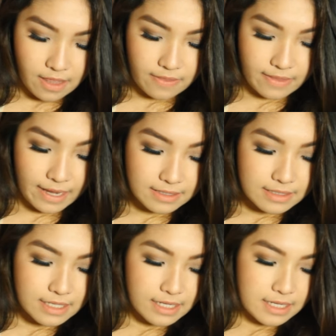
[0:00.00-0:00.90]
Next
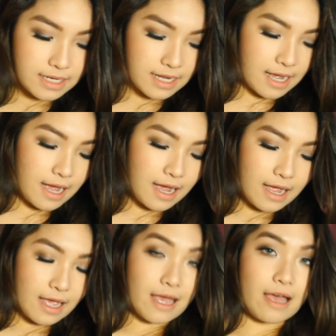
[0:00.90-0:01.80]
thing I
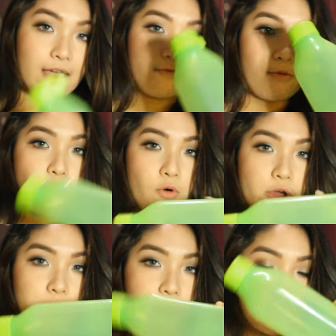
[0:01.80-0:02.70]
have
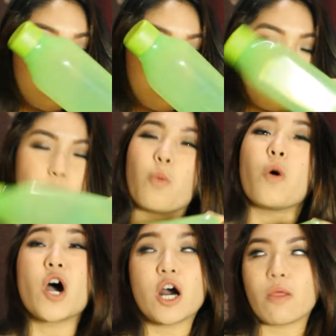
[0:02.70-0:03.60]
water bottle
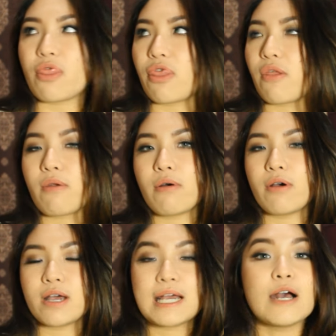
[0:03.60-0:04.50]
what
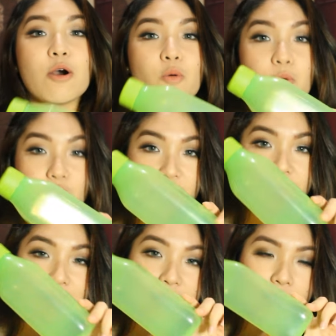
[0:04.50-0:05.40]
water
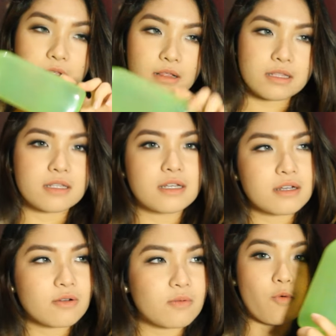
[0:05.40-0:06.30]
but
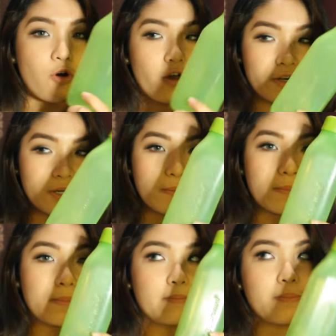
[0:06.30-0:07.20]
water
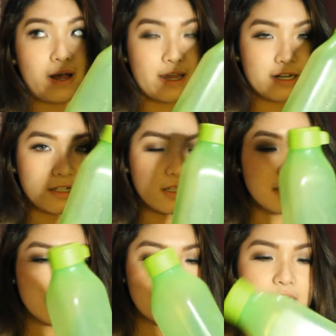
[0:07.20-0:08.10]
bottle
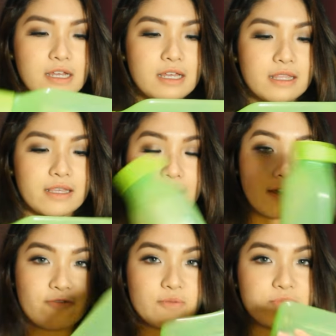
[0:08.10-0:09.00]
that I
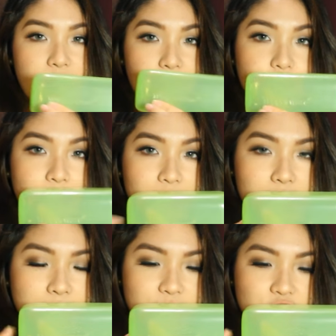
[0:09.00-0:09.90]
got from
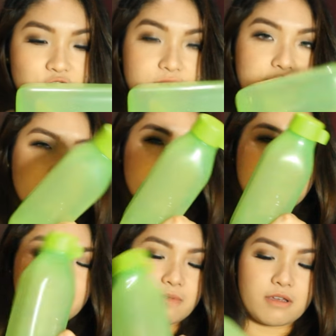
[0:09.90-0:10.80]
Tupperware. Just
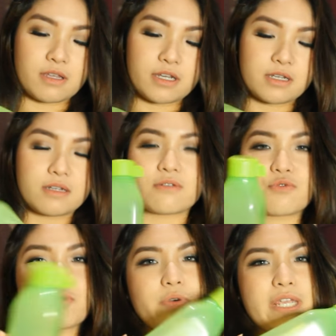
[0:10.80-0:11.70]

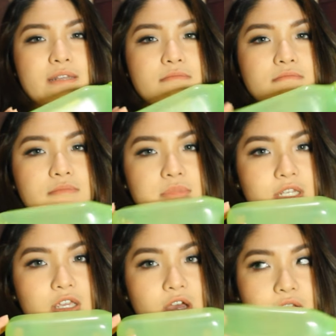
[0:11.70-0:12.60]
green
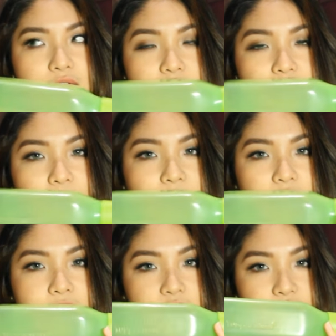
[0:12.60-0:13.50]
neon
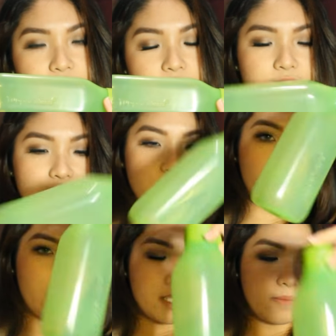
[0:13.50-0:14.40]
something it's fun so
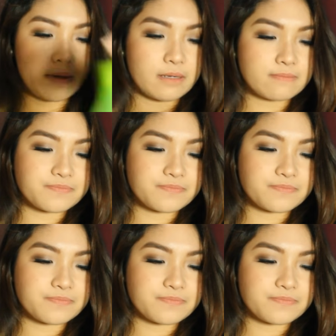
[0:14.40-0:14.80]
I keep it